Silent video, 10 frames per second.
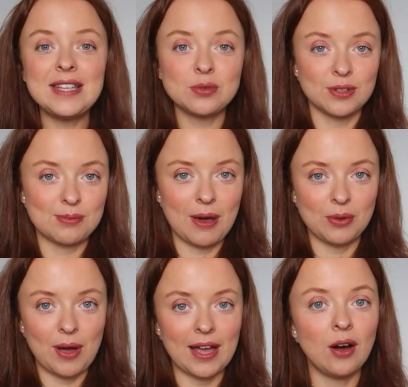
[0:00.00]
these ones, by
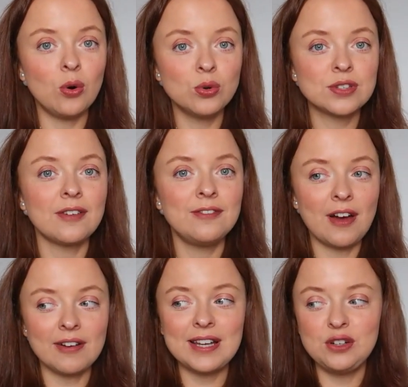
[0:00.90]
the way, are also
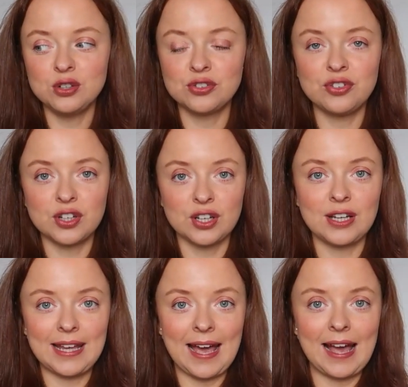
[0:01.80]
very good for
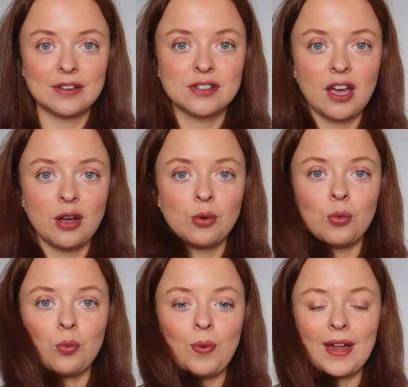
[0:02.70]
curly hair. So
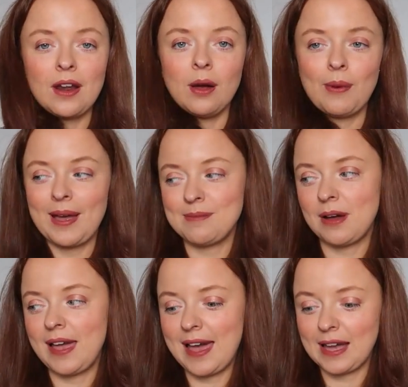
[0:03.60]
when I wear
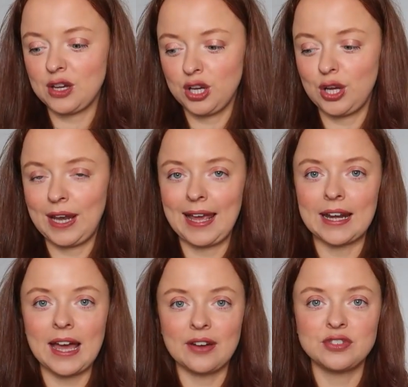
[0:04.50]
my hair curly
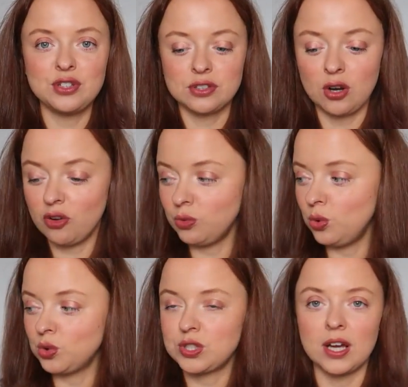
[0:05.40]
and I have to use a lot of
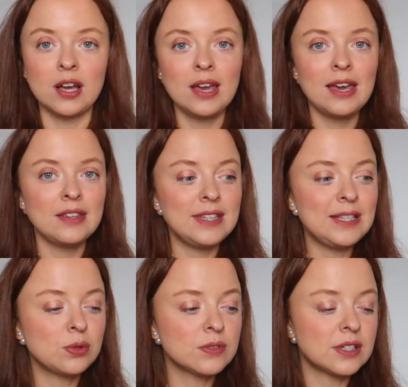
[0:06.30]
water,
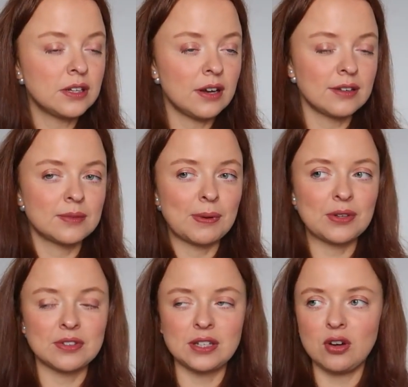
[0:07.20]
these ones are nice
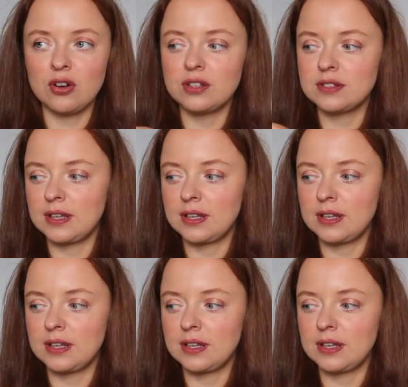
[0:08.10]
because they're not as